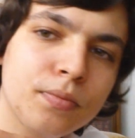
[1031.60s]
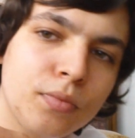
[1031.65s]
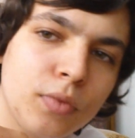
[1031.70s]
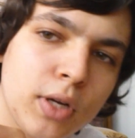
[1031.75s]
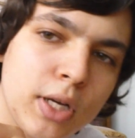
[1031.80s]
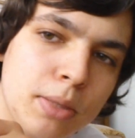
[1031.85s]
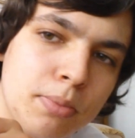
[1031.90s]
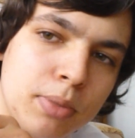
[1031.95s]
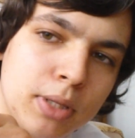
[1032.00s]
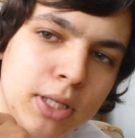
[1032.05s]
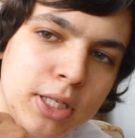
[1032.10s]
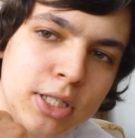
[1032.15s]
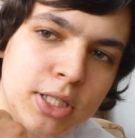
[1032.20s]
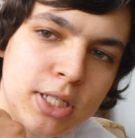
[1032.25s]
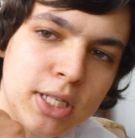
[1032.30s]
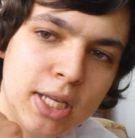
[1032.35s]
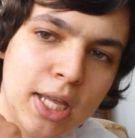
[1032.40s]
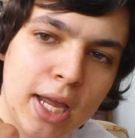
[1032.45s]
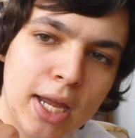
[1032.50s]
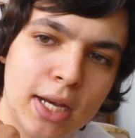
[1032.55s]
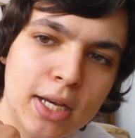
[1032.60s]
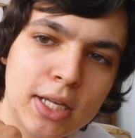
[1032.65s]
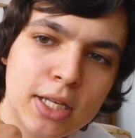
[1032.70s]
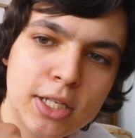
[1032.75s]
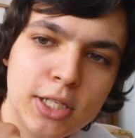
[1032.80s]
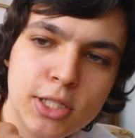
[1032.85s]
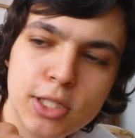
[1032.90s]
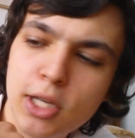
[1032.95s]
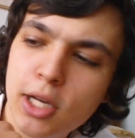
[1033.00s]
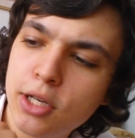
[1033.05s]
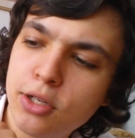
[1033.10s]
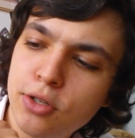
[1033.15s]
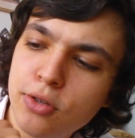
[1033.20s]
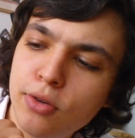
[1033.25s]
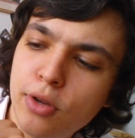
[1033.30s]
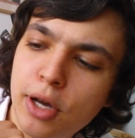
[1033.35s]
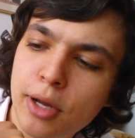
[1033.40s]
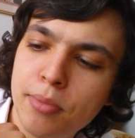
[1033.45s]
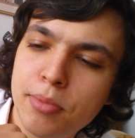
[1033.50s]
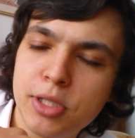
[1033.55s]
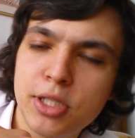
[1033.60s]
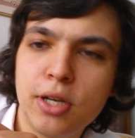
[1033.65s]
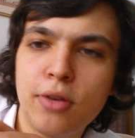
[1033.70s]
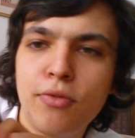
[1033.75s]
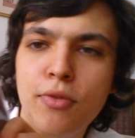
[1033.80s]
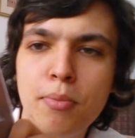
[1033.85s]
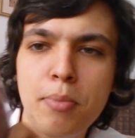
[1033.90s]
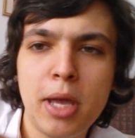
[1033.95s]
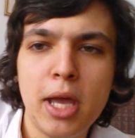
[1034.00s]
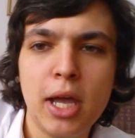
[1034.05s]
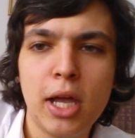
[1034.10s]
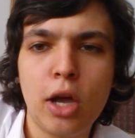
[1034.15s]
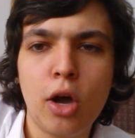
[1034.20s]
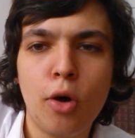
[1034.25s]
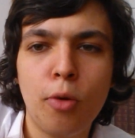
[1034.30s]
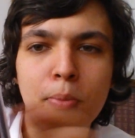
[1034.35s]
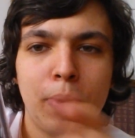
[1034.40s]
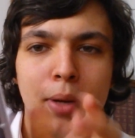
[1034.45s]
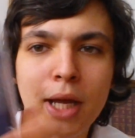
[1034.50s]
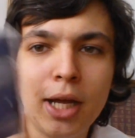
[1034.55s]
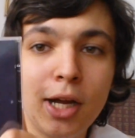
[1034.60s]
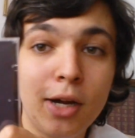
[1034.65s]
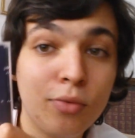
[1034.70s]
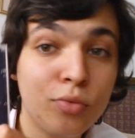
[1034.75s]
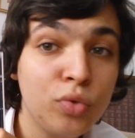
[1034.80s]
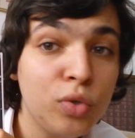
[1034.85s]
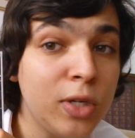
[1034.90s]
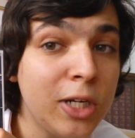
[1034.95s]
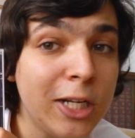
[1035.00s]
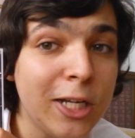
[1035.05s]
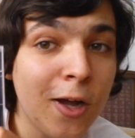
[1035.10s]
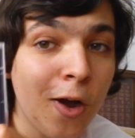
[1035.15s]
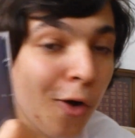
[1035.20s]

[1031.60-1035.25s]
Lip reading: Really pleased to get this. I do like myself a bit of Coldplay. I really